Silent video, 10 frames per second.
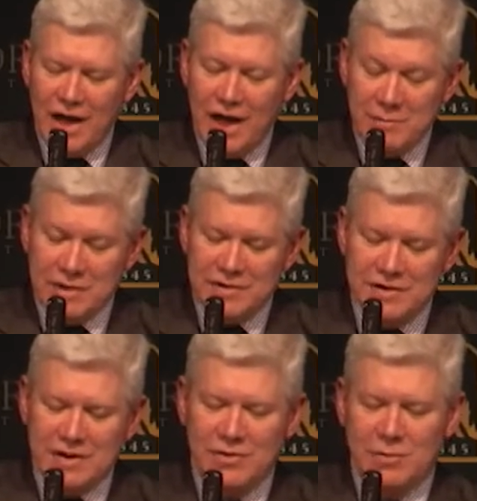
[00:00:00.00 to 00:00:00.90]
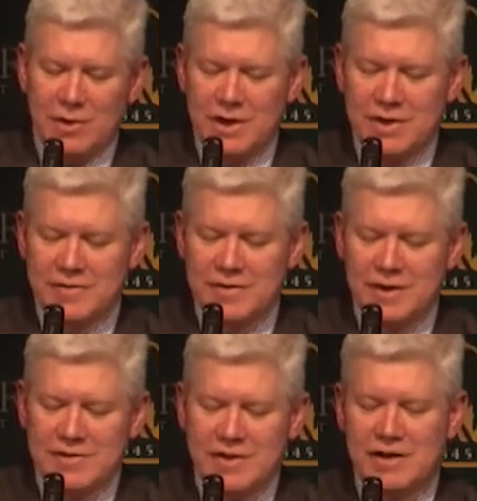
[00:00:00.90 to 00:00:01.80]
eminent and otherwise,
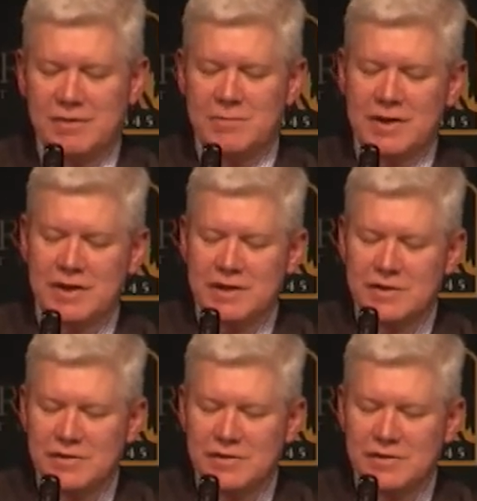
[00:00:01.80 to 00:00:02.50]
a term akin